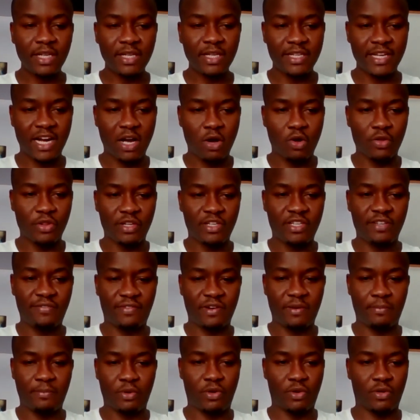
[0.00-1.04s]
There are other
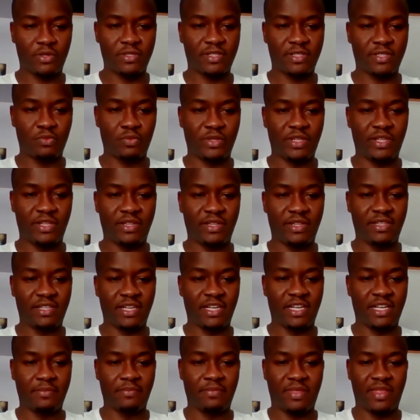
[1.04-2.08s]
different products within
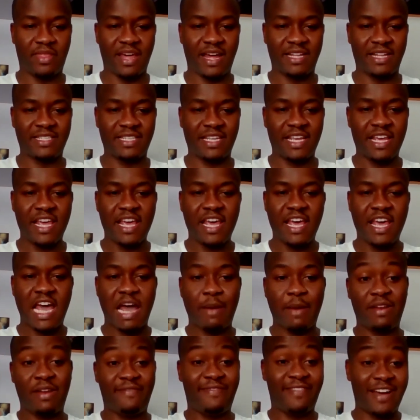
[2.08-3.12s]
that.
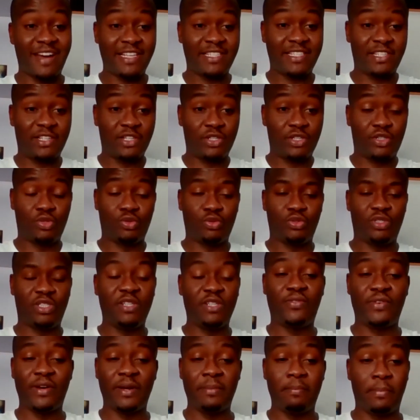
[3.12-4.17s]
I'm advisor to
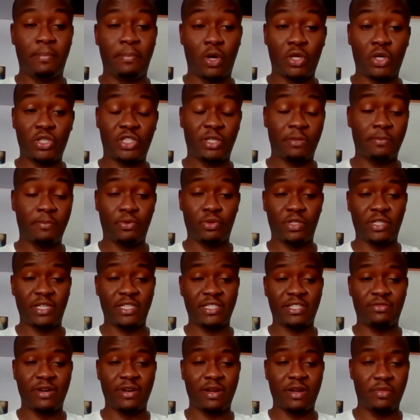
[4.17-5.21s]
different blockchain projects
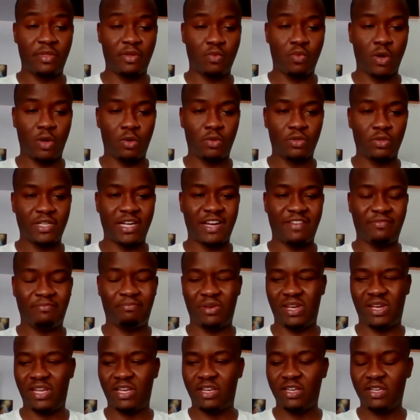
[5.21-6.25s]
around the world. I've
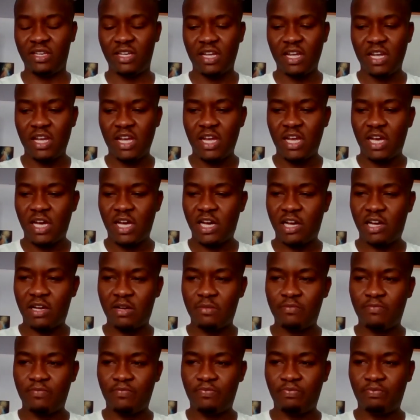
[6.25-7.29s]
been
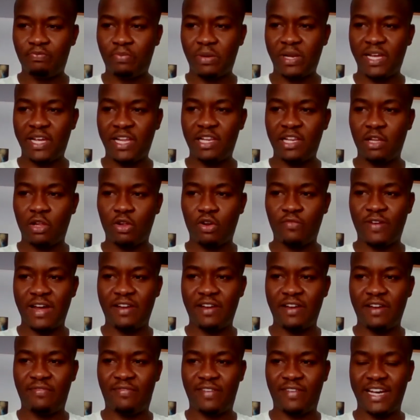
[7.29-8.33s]
playing a lot of
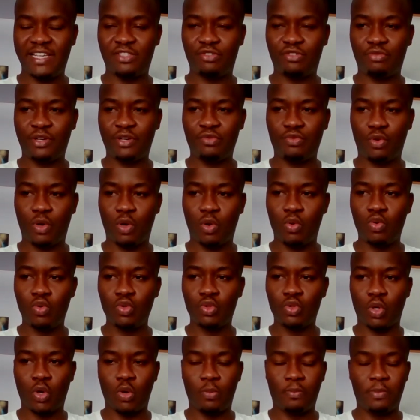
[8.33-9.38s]
advisory
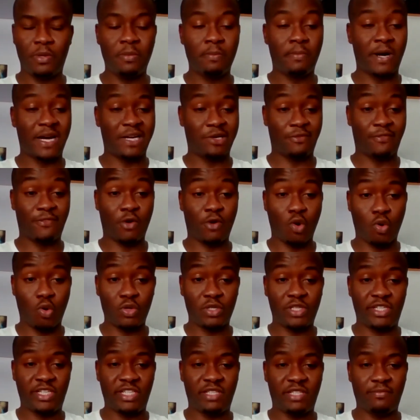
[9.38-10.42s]
roles or being part of
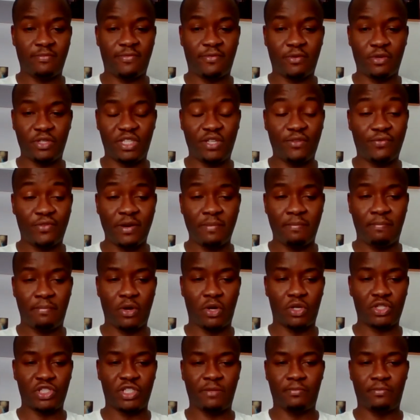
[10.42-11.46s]
core team for different
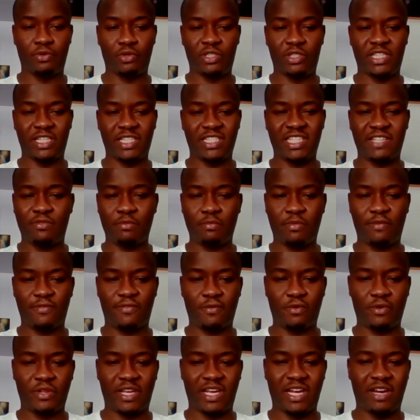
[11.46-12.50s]
blockchain projects, even
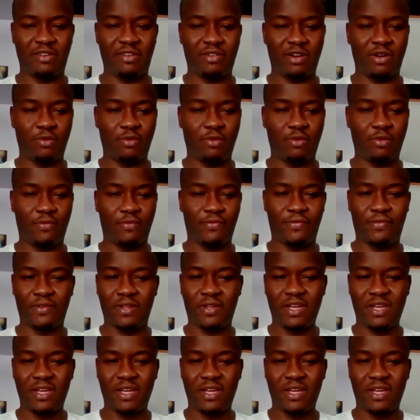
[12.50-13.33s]
before the era of